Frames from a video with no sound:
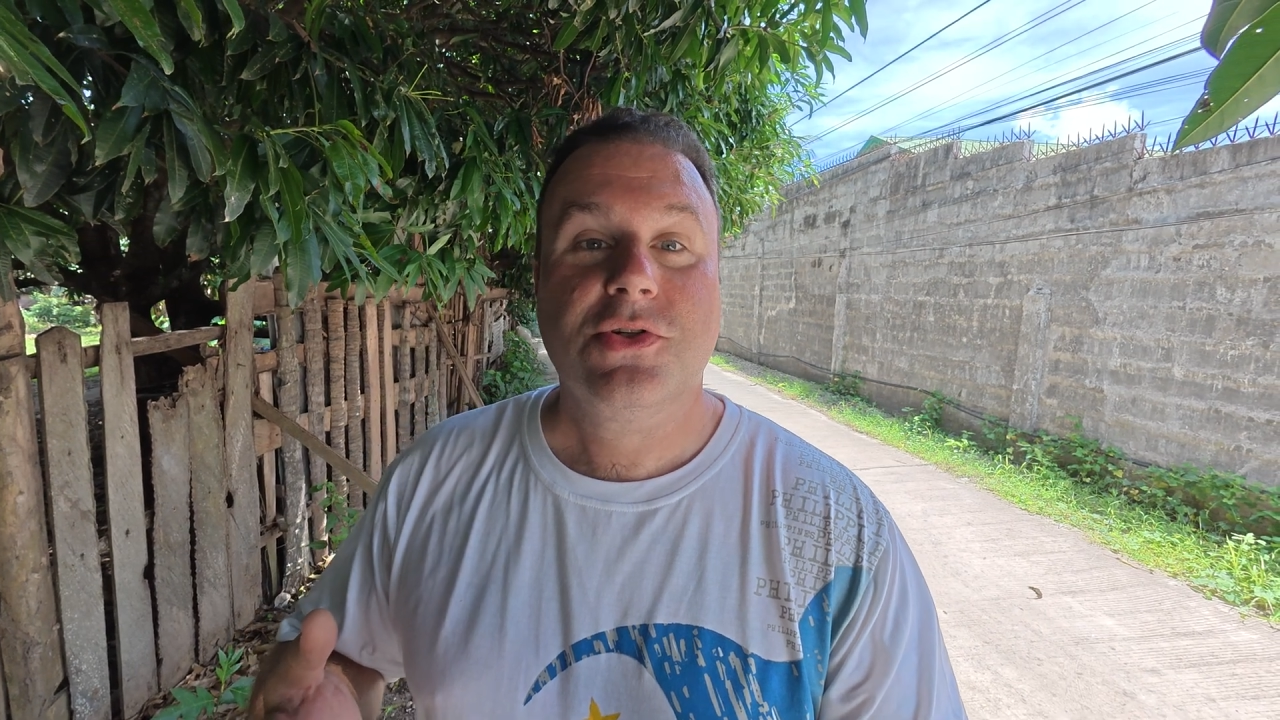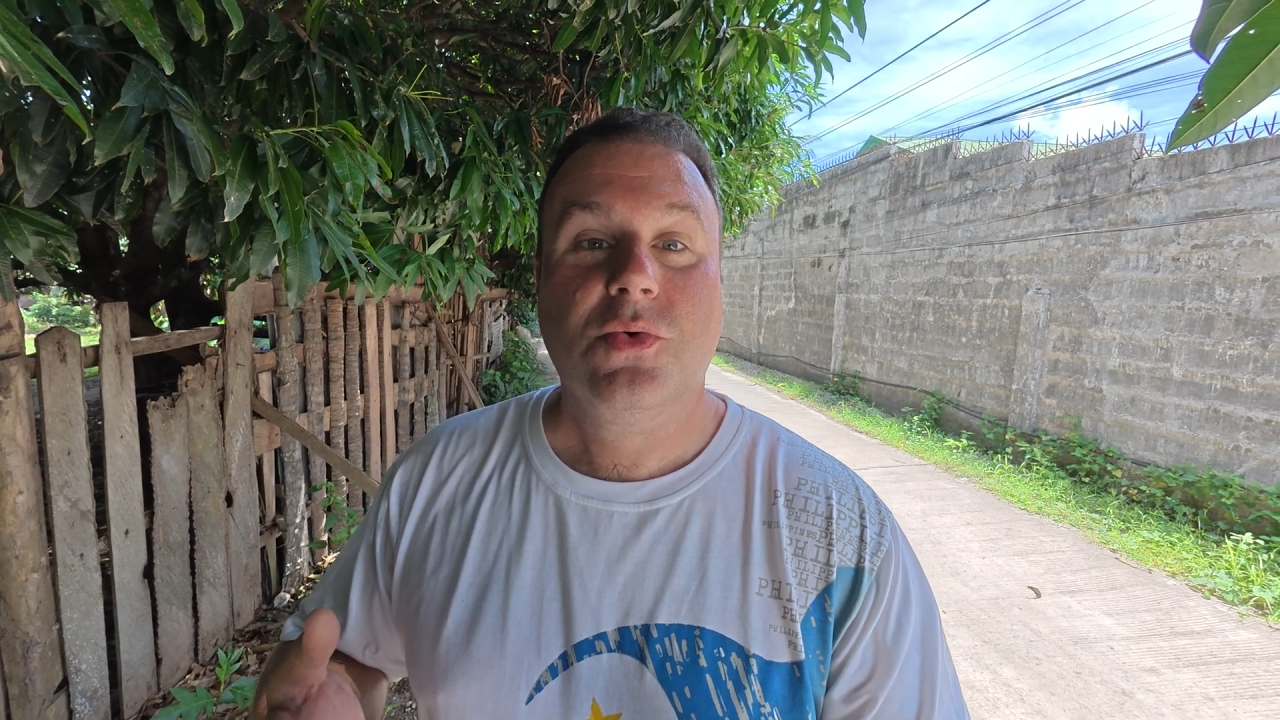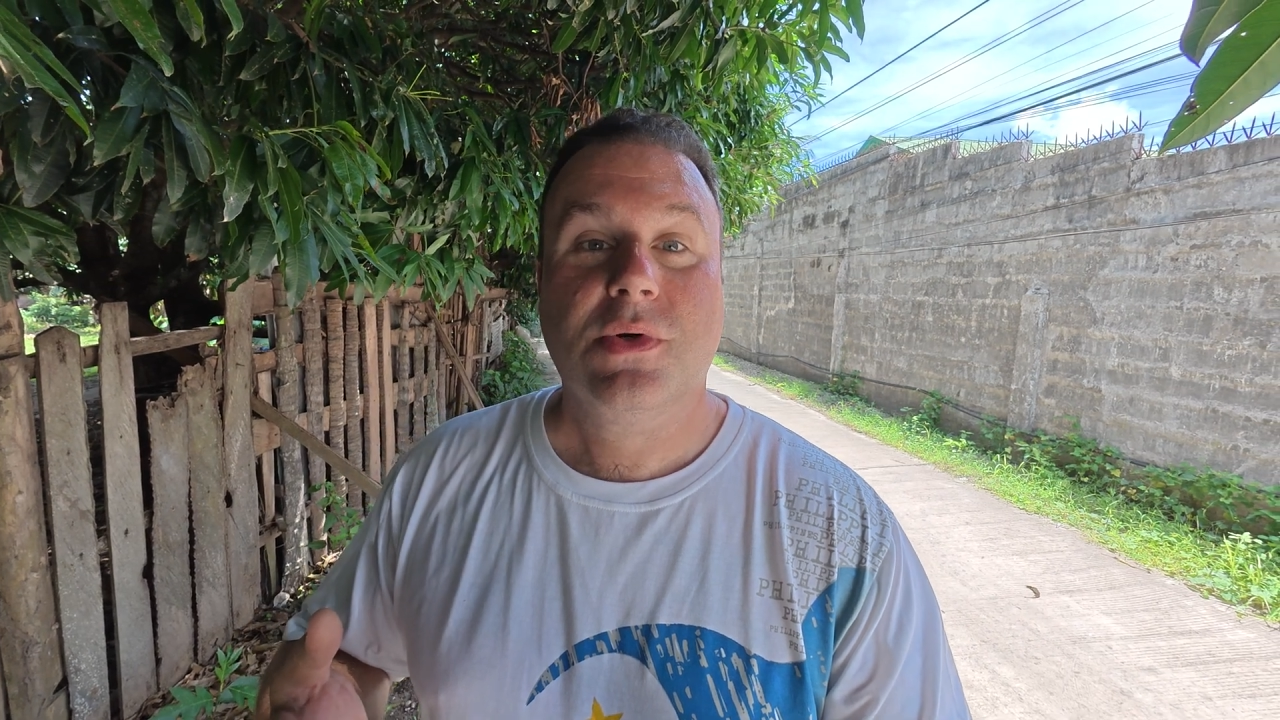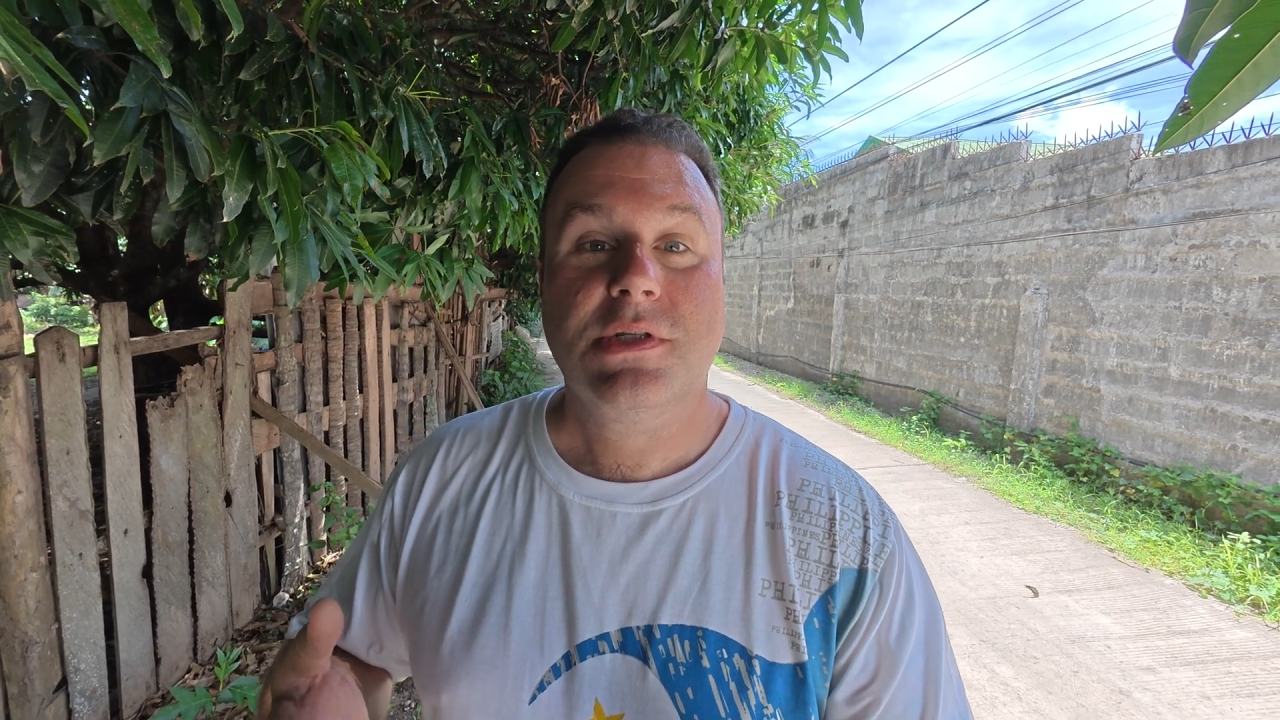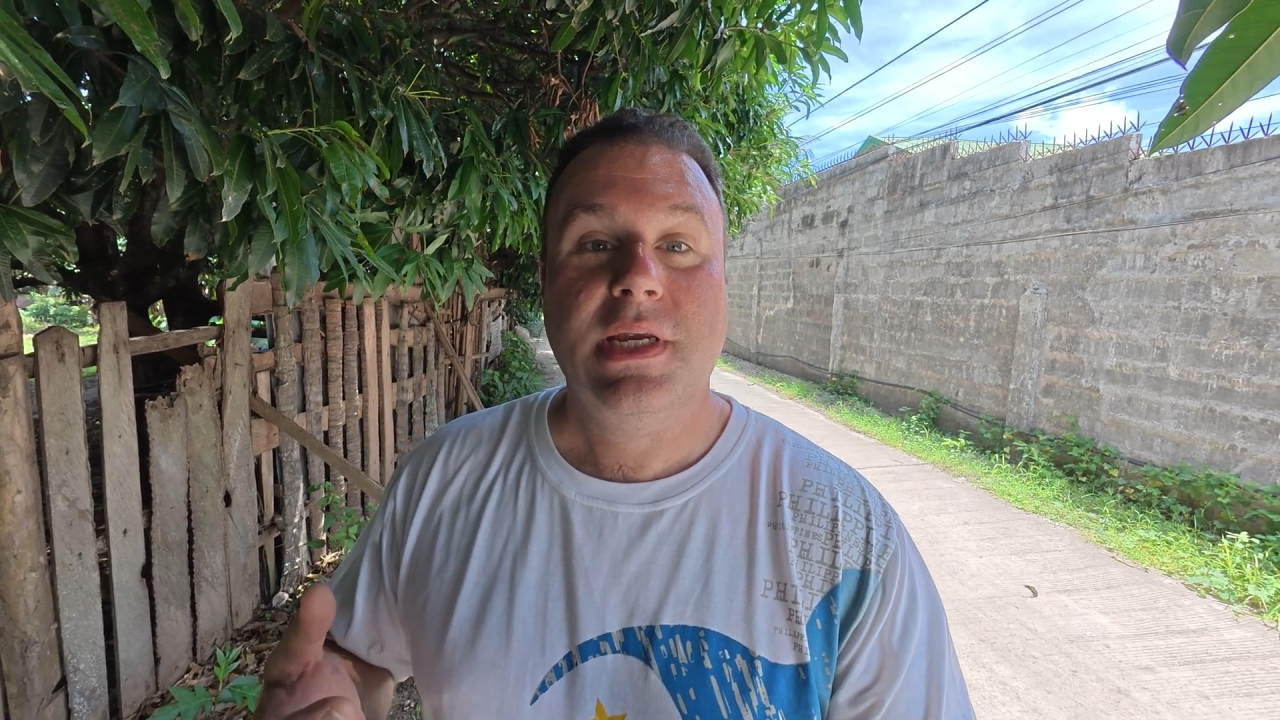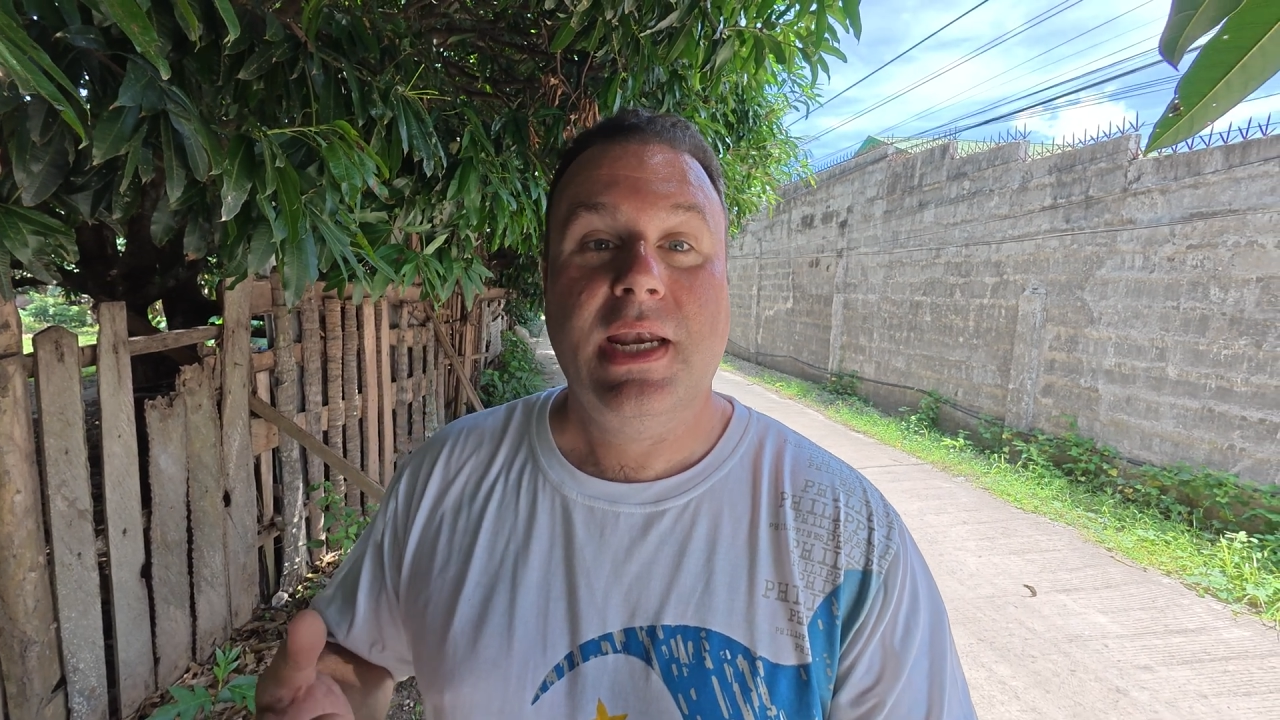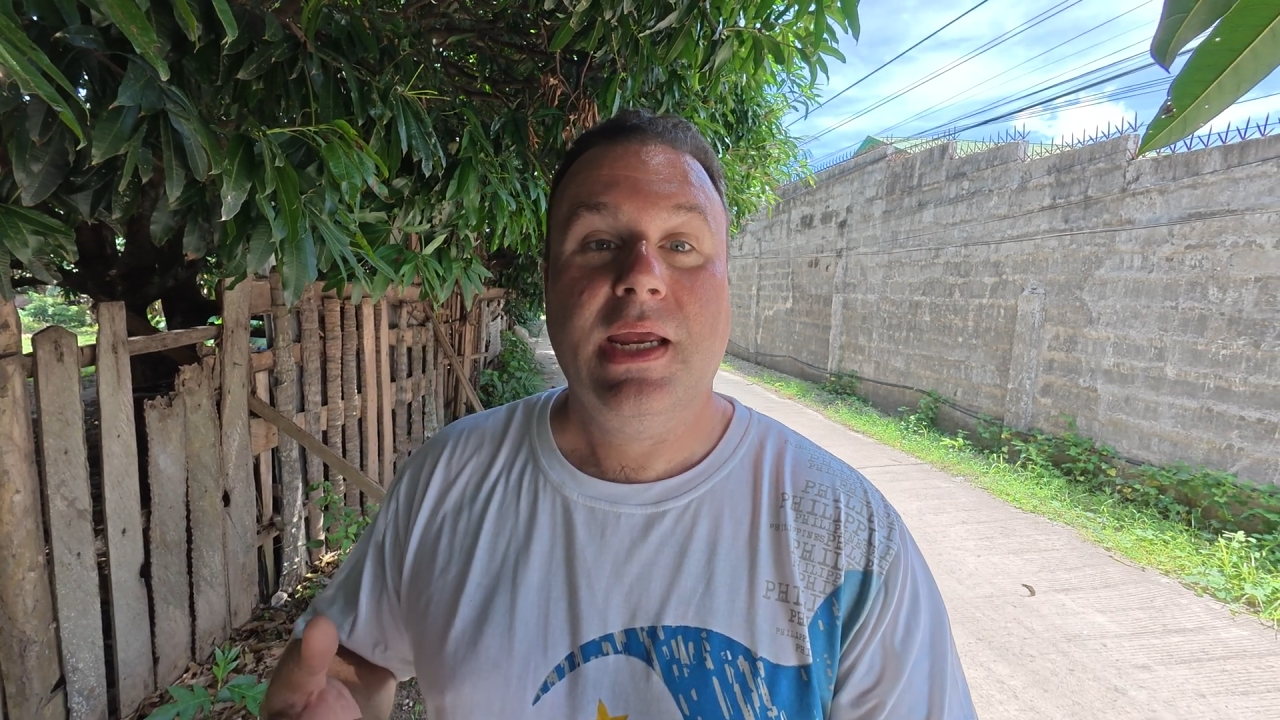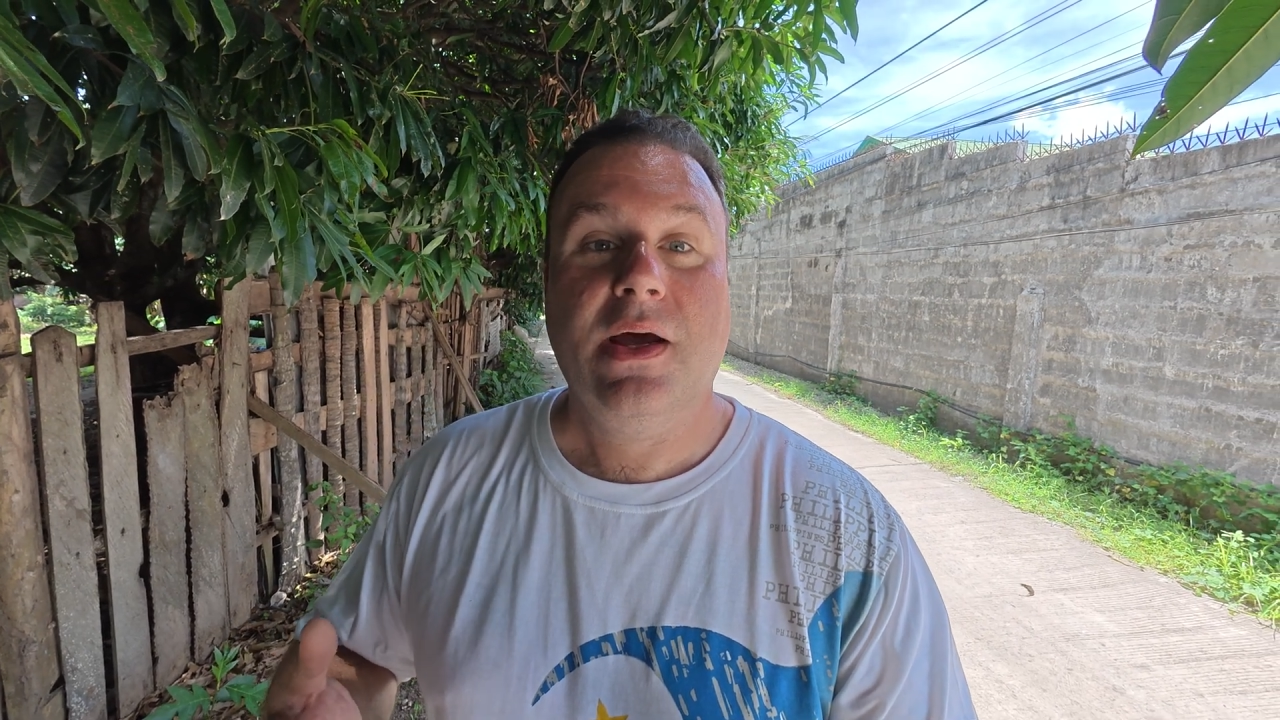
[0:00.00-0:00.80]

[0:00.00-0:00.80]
who were standing